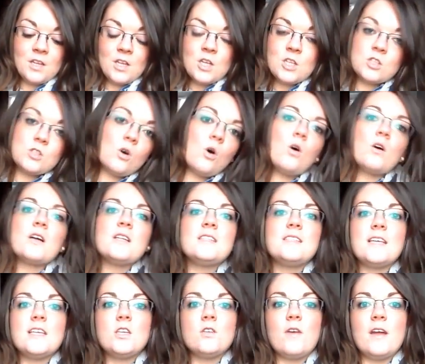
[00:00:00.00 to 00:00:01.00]
So
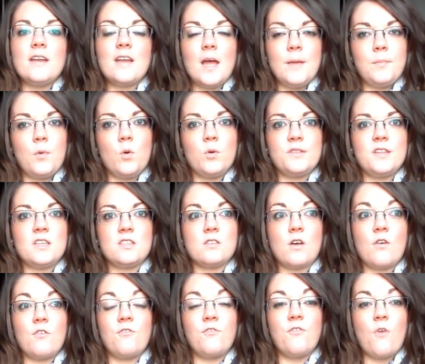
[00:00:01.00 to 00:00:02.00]
considering I bought this
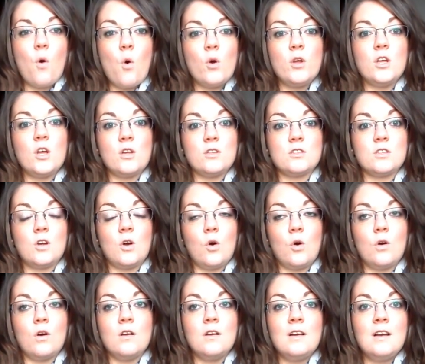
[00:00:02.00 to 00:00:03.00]
4 years
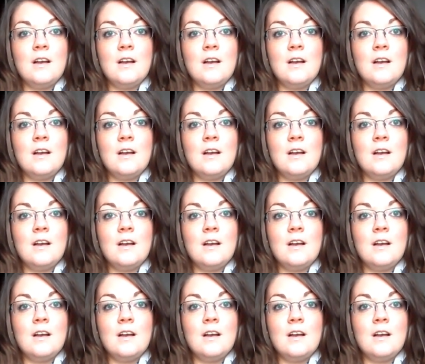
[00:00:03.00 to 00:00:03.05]
ago,